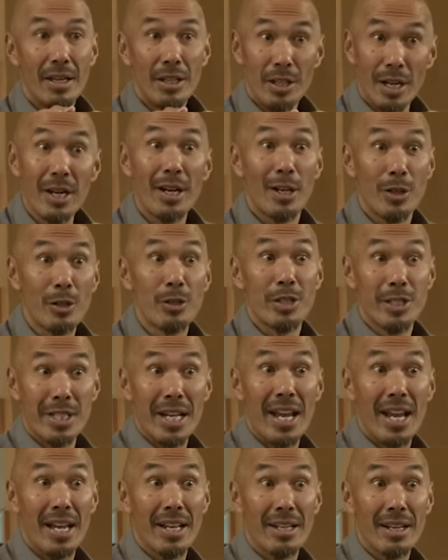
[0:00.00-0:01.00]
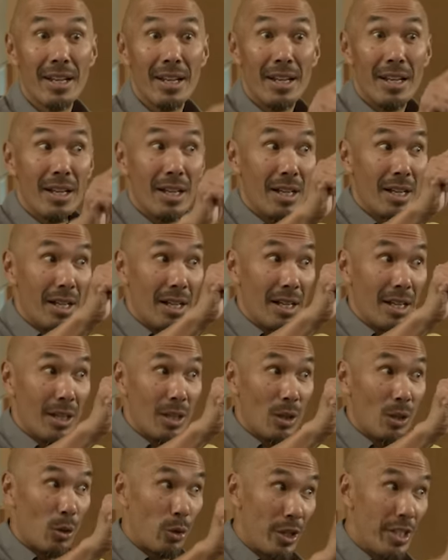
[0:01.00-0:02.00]
You got to understand,
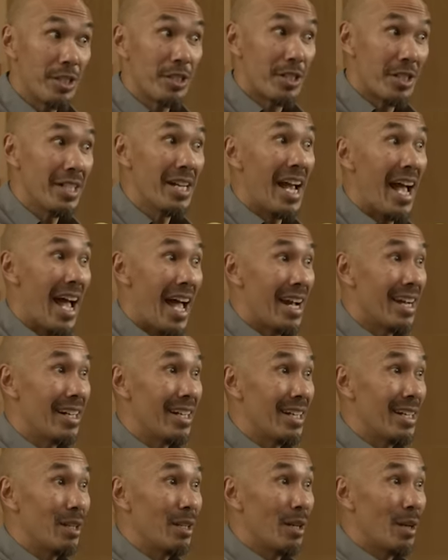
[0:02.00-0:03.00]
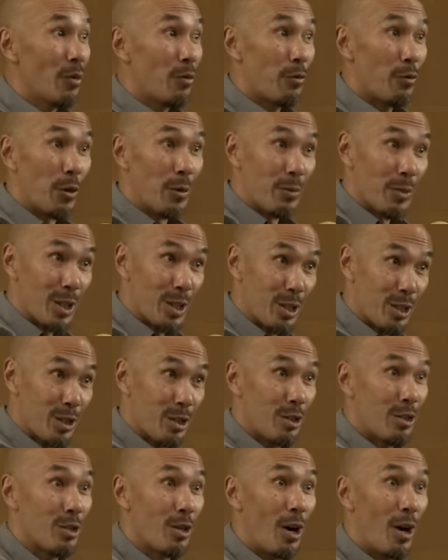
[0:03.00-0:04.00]
Christianity from the
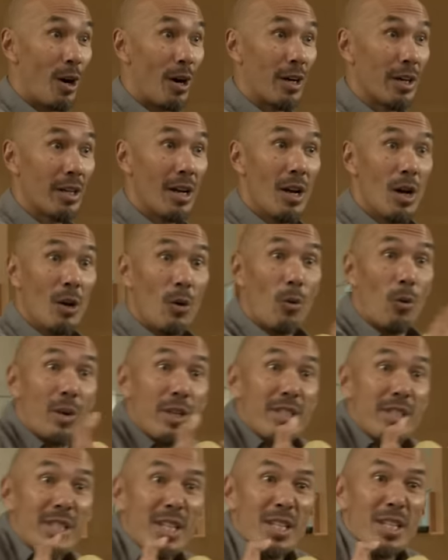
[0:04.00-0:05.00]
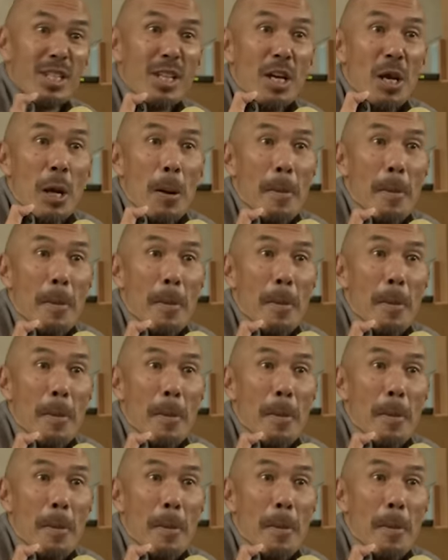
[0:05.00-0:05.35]
start was this